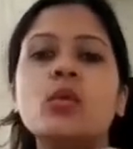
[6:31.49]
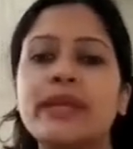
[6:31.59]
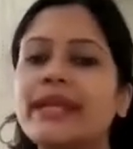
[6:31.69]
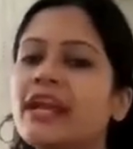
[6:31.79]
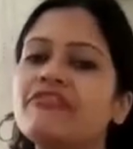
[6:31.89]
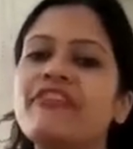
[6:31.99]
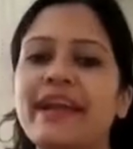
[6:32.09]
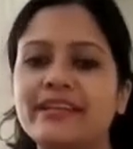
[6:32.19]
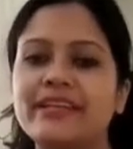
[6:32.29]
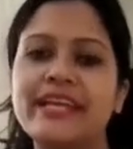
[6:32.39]
we can
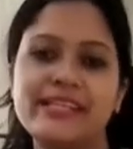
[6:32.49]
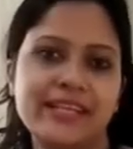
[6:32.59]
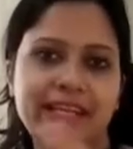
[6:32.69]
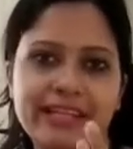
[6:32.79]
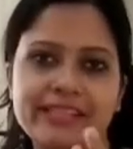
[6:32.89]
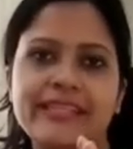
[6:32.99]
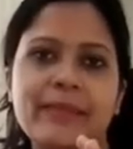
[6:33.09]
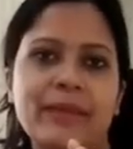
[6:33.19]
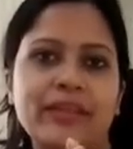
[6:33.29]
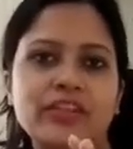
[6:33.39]
file a case against
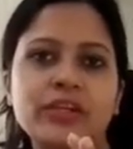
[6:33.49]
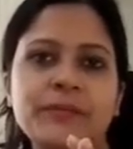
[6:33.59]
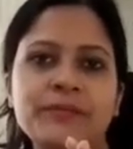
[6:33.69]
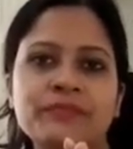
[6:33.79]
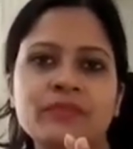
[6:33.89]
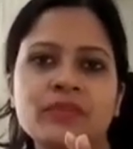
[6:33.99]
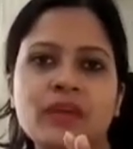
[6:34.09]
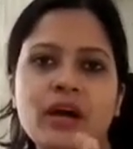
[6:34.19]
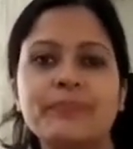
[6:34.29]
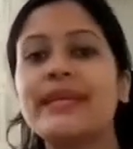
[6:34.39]
them under
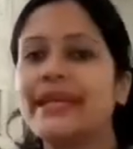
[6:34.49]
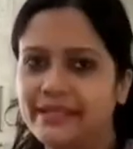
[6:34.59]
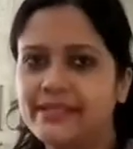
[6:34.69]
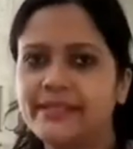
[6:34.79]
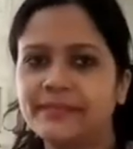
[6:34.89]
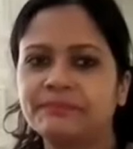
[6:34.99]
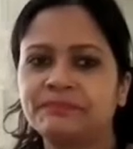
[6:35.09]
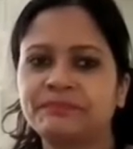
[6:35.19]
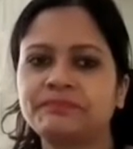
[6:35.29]
BNS.